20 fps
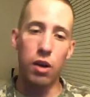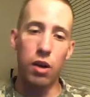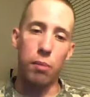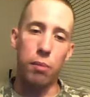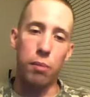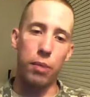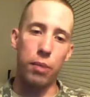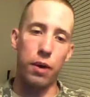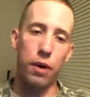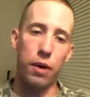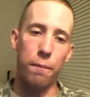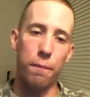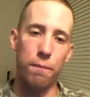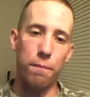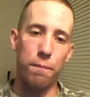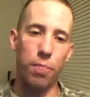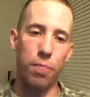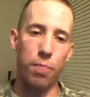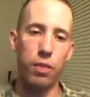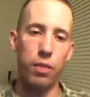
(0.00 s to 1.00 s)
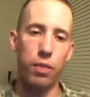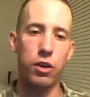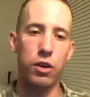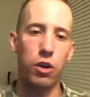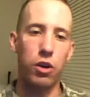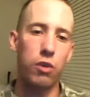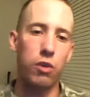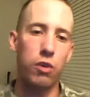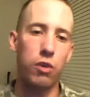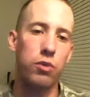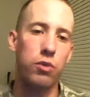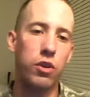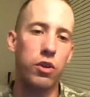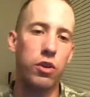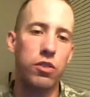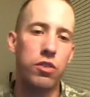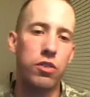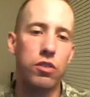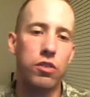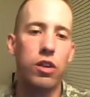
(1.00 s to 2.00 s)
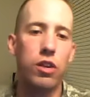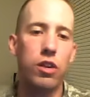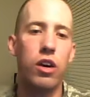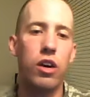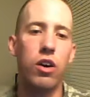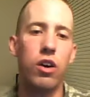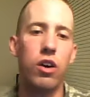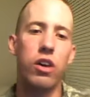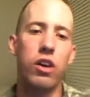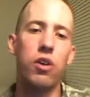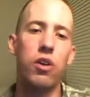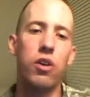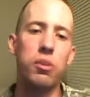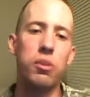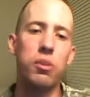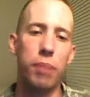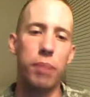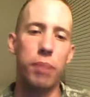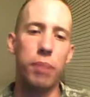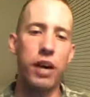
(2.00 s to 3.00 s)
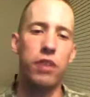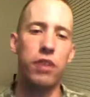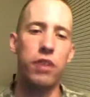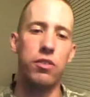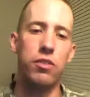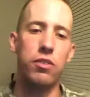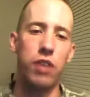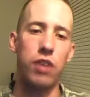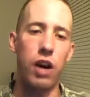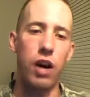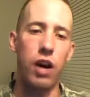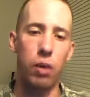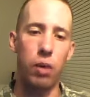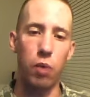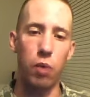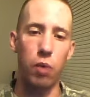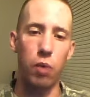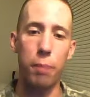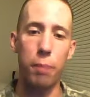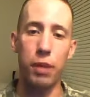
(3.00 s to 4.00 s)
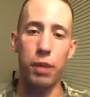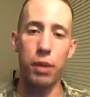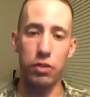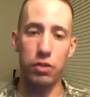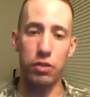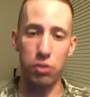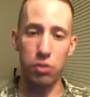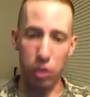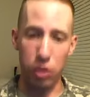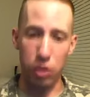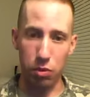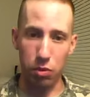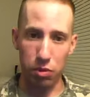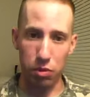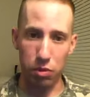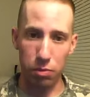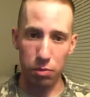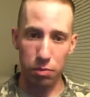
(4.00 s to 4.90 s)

but you know, of course, it all depends on what base you go to.